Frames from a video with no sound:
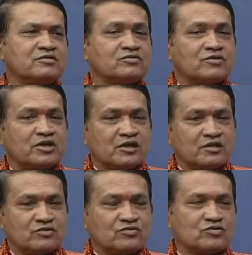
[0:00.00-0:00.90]
So at
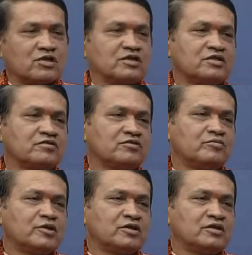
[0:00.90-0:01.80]
least society will
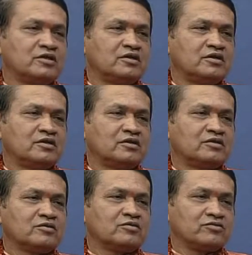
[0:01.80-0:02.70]
be,
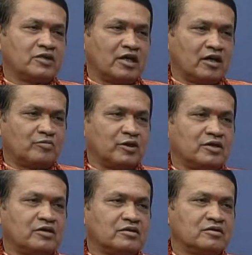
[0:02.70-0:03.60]
you know, very
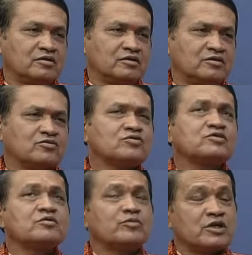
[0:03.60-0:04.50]
happy. So it's
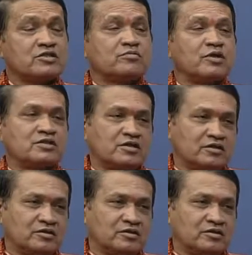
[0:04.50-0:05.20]
the biggest blessing.